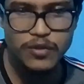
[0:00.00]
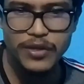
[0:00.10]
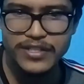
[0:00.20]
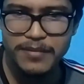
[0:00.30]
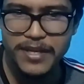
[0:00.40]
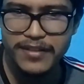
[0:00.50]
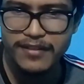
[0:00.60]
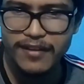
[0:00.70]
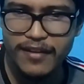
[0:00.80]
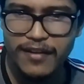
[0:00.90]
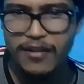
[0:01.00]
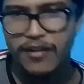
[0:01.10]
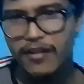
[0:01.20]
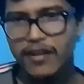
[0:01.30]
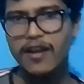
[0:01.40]
examine
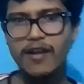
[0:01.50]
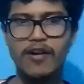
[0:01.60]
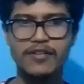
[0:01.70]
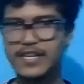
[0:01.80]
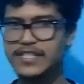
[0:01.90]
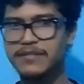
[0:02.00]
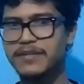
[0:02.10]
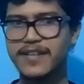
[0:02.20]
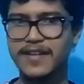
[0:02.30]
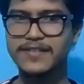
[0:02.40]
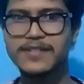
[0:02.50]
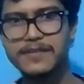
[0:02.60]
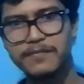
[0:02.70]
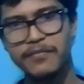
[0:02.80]
what ChatGPT says.